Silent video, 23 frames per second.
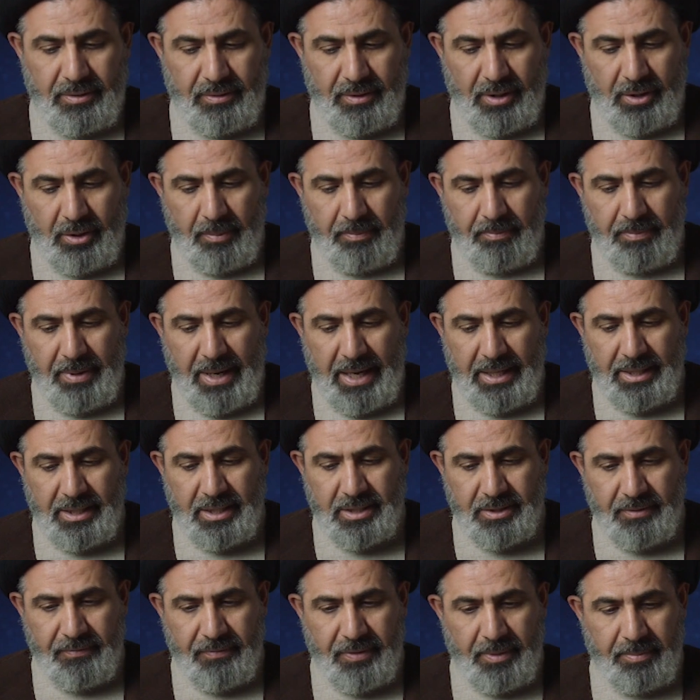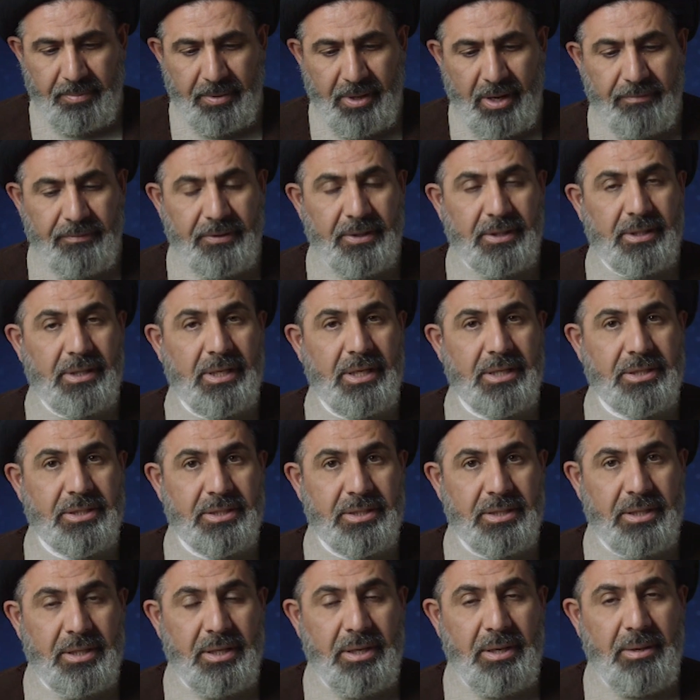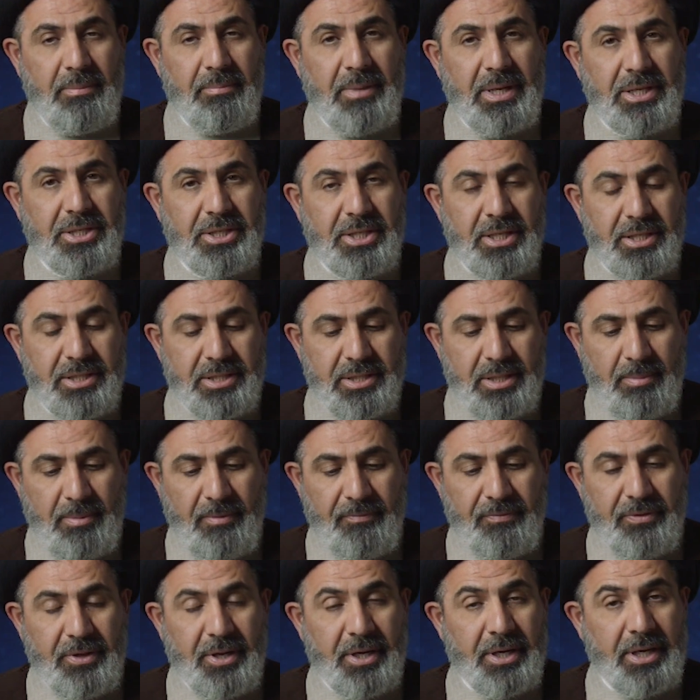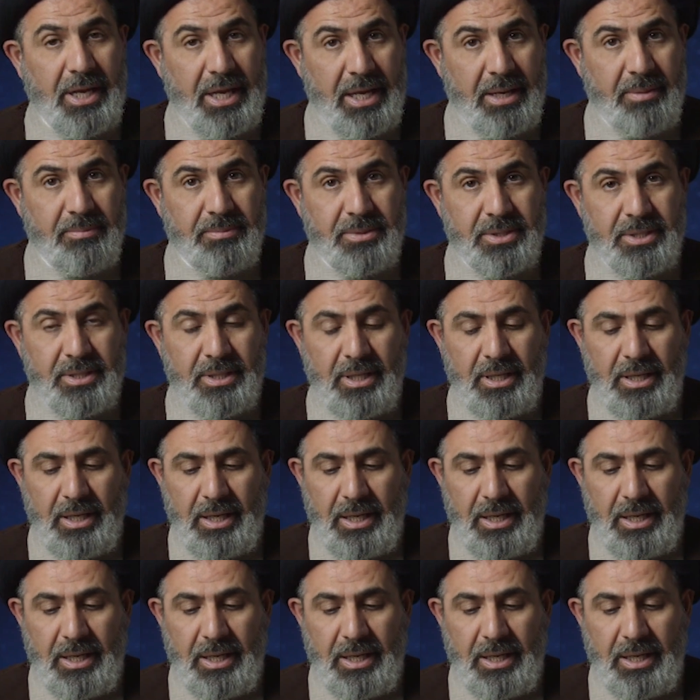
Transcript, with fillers: The companions of the Prophet, let's mention some of their names,